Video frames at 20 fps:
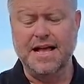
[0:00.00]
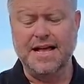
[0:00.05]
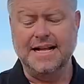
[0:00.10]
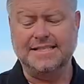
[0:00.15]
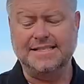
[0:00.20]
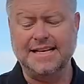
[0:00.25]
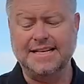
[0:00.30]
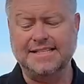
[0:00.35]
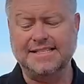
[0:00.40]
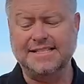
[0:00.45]

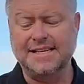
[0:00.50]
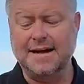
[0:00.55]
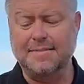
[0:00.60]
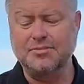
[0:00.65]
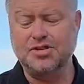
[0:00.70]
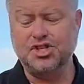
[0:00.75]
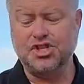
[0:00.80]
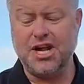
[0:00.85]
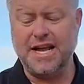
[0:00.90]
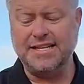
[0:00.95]
It says
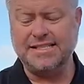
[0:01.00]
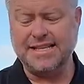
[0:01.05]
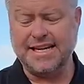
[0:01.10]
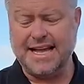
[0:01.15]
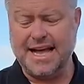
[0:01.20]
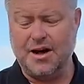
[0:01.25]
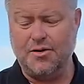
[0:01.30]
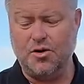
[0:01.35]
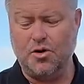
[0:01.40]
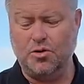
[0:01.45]
some Chase
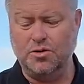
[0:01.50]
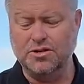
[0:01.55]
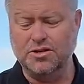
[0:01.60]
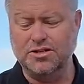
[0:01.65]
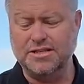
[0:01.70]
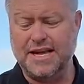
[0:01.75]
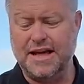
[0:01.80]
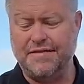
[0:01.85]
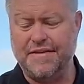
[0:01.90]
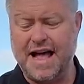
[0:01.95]
account
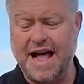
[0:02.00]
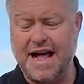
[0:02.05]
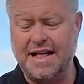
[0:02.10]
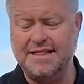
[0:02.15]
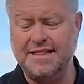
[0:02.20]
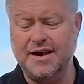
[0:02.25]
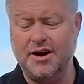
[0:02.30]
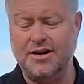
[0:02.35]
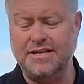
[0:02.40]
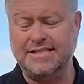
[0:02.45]
holders have
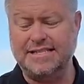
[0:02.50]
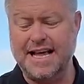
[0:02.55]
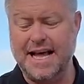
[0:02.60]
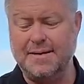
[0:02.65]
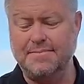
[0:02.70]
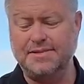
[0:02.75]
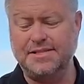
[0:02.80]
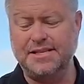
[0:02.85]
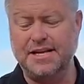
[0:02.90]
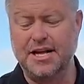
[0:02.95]
had their
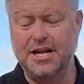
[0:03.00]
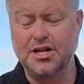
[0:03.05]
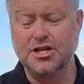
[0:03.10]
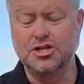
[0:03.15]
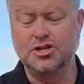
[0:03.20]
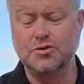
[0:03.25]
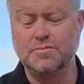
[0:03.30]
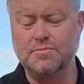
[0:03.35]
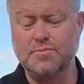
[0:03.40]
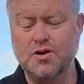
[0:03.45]
attempts
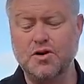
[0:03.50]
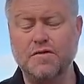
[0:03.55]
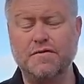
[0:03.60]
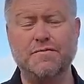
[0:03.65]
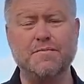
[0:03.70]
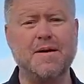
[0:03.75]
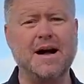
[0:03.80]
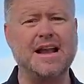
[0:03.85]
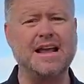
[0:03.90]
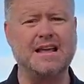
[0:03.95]
to
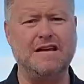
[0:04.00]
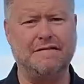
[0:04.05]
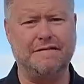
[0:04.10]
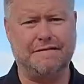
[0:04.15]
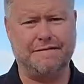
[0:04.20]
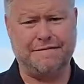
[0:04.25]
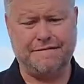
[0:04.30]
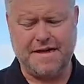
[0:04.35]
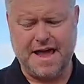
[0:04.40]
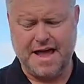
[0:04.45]
move money
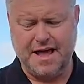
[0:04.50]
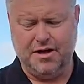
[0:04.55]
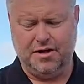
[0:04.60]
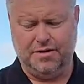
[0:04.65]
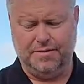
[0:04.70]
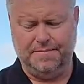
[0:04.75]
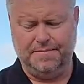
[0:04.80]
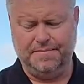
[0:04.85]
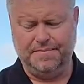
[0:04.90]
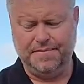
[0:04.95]

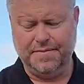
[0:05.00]
fail.